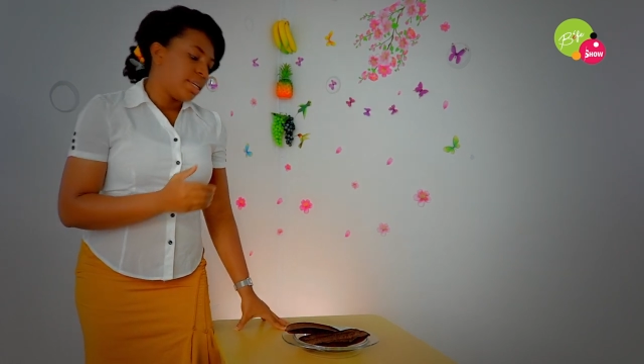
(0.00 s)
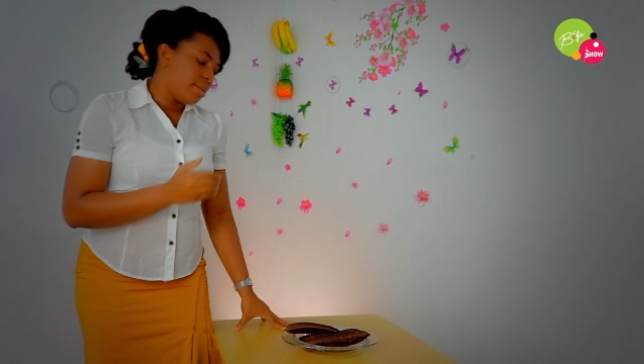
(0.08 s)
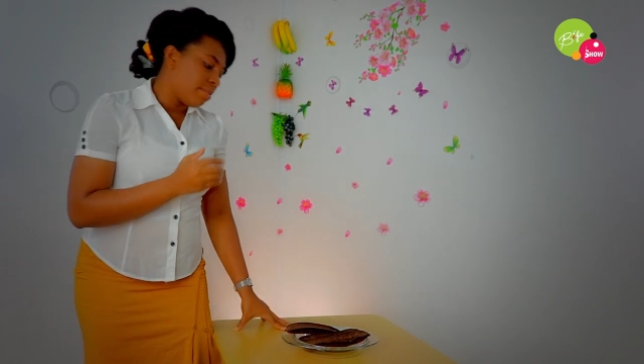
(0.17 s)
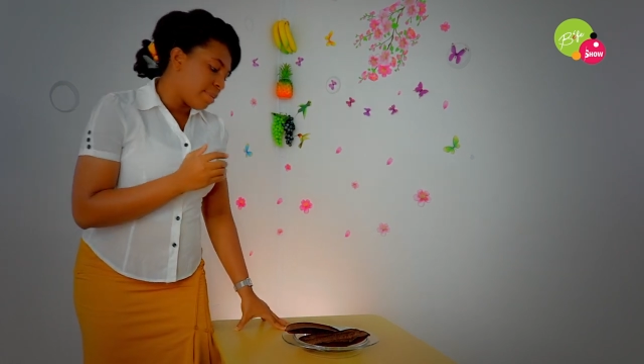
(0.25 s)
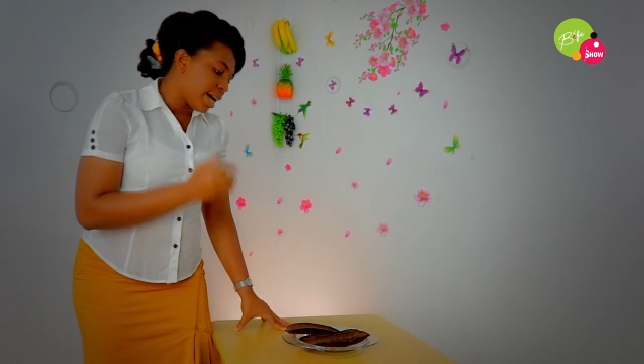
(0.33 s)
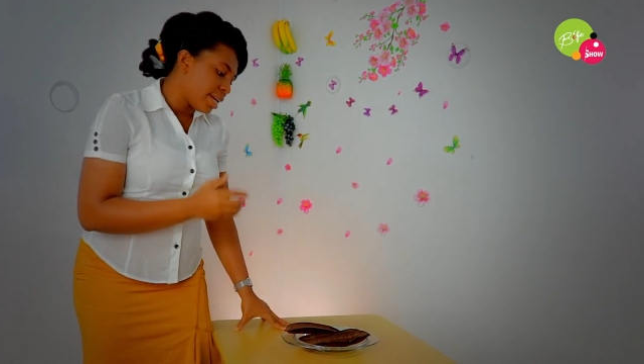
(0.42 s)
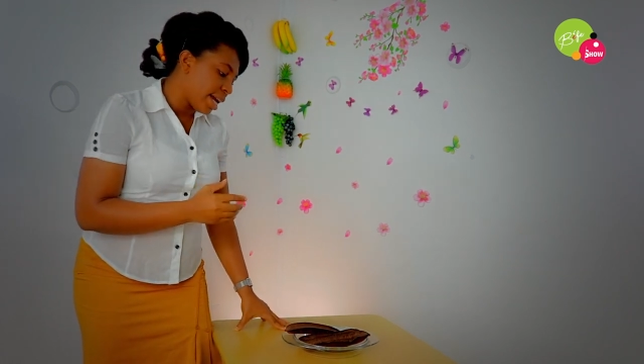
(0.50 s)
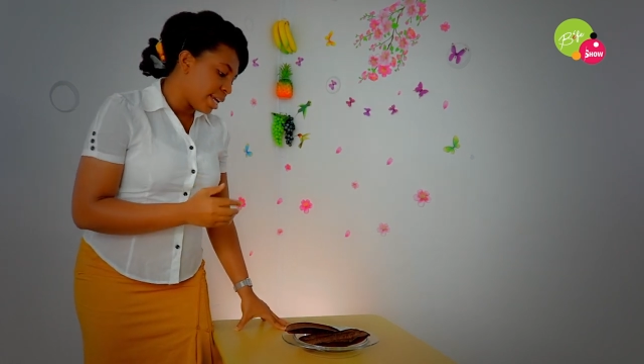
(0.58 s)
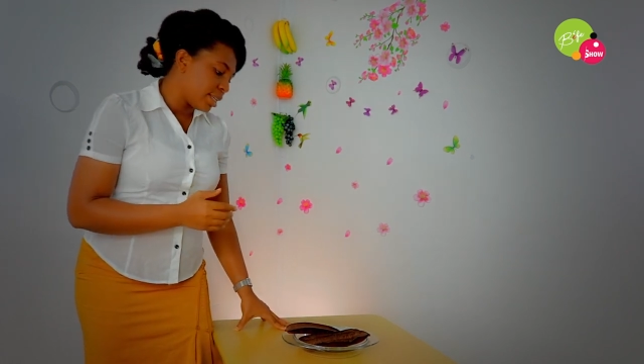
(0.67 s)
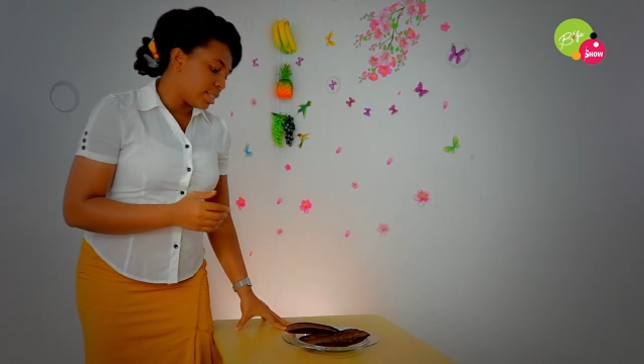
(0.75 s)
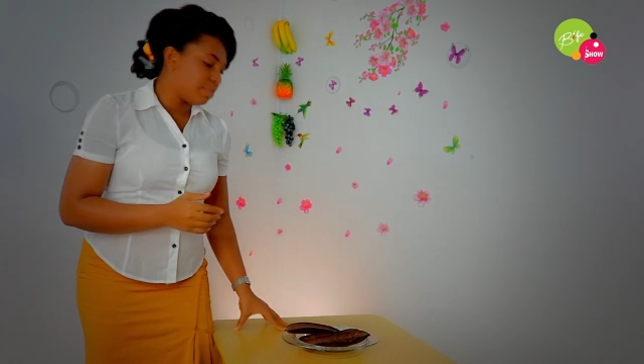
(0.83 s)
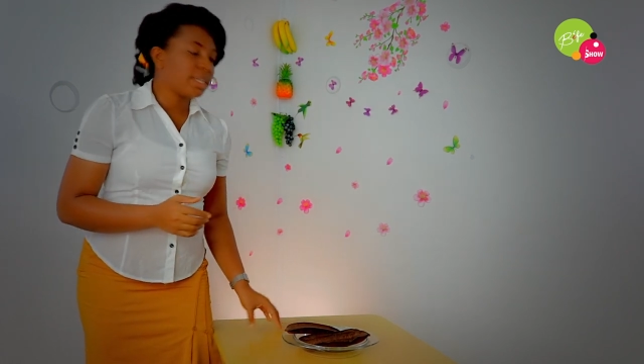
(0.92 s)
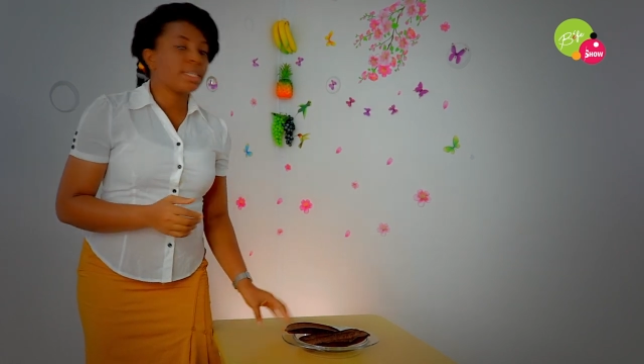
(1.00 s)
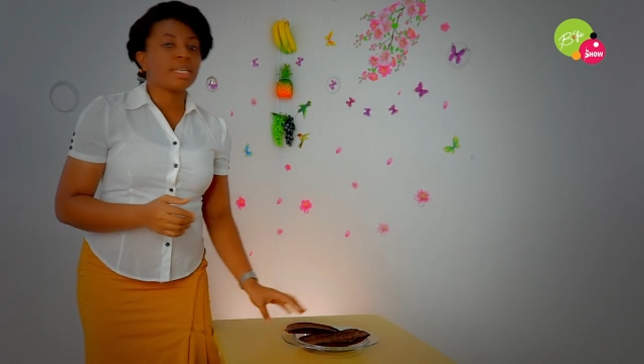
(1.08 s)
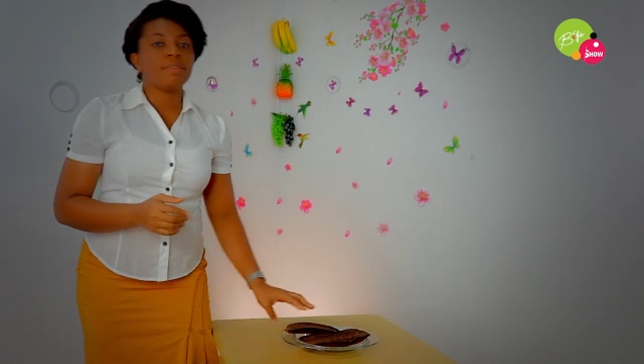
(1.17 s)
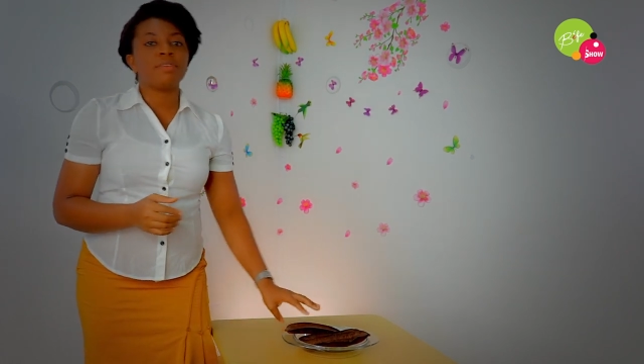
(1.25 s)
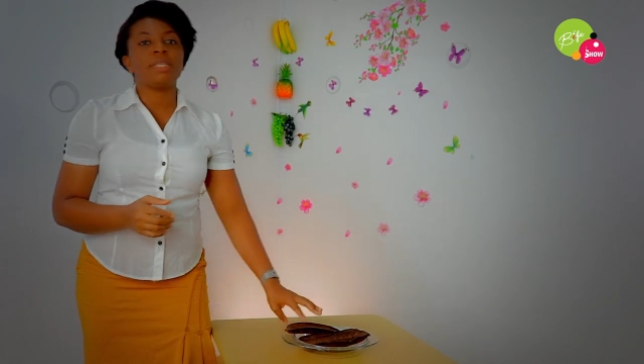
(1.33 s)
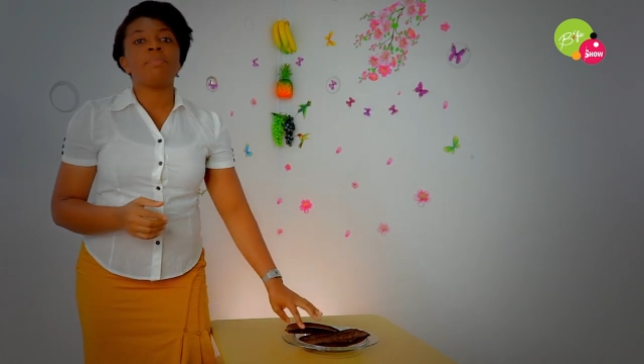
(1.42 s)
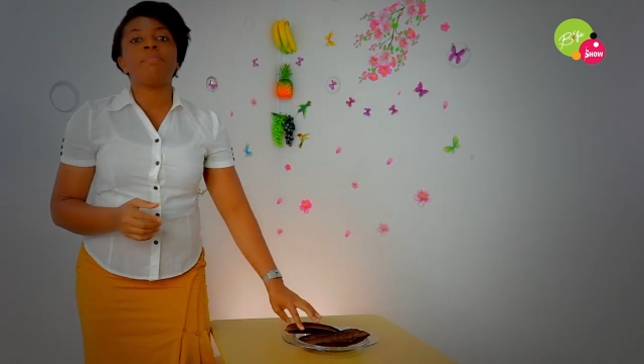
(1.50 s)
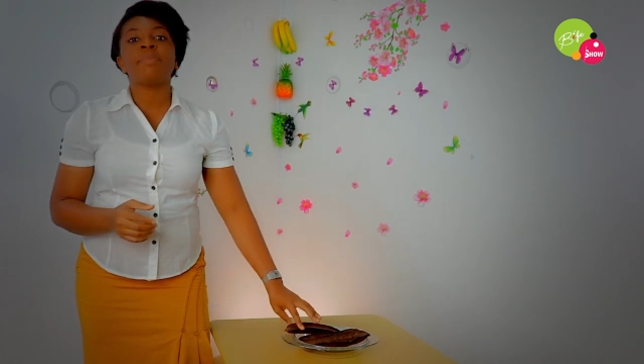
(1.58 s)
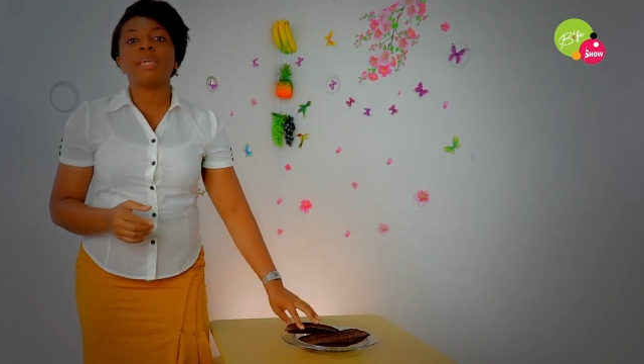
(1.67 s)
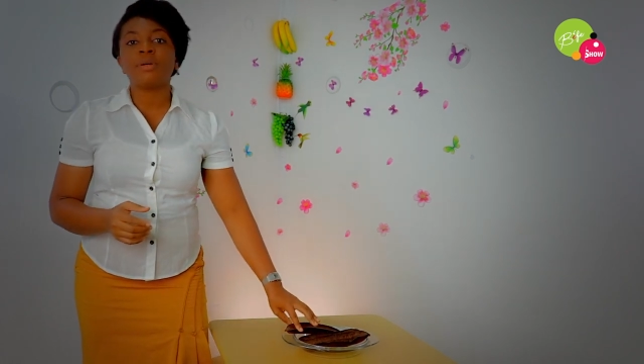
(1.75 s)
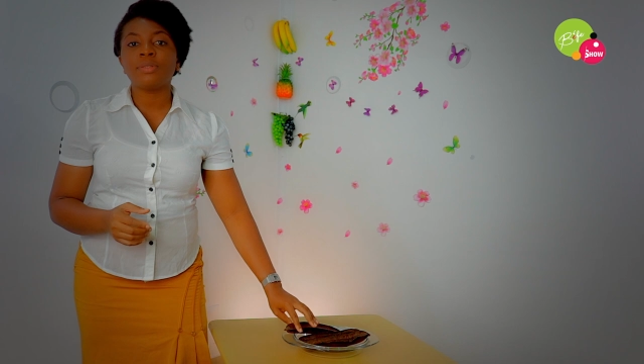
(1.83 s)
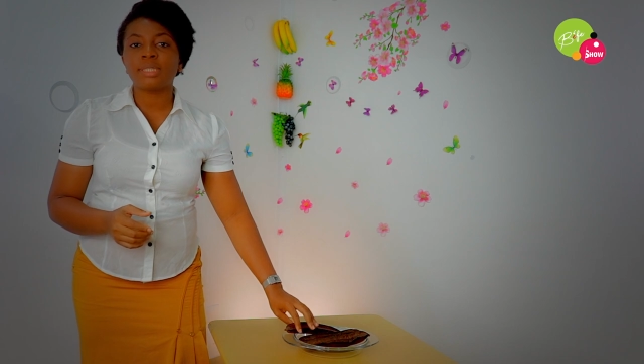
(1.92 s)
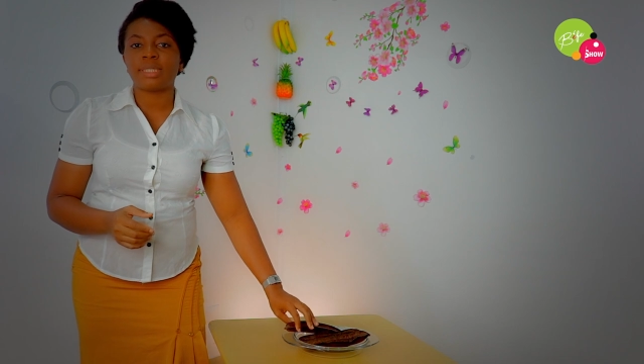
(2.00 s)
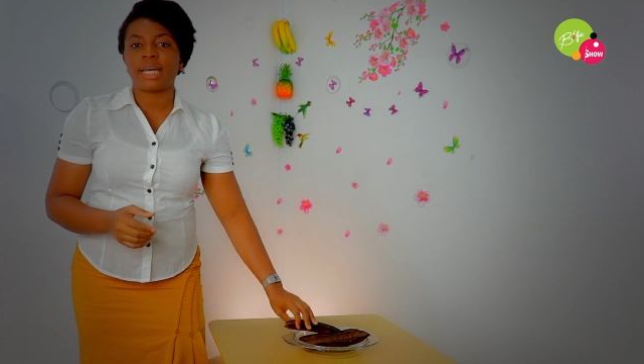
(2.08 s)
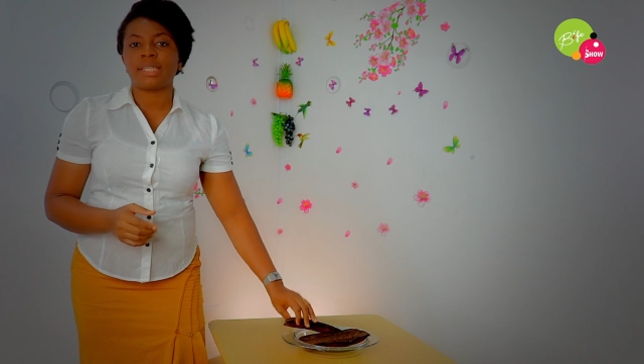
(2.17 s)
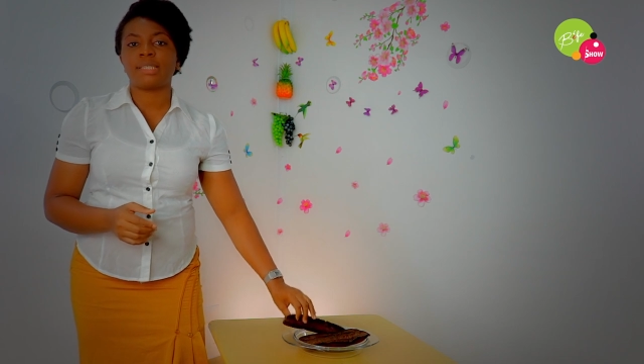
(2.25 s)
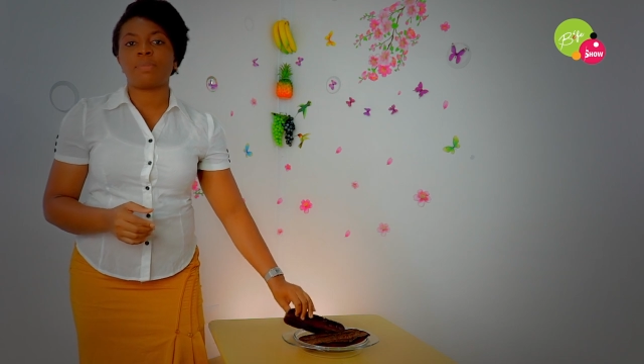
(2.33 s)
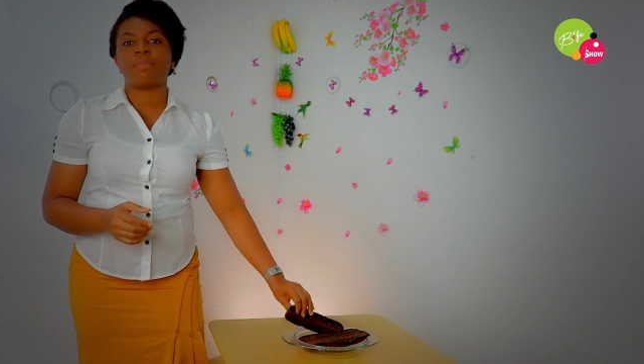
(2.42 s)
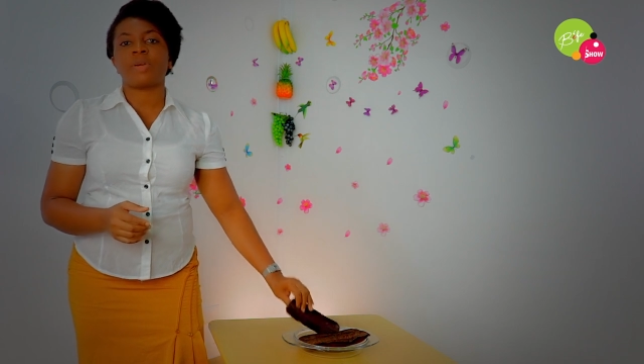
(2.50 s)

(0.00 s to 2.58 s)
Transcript: the mother is being given meals that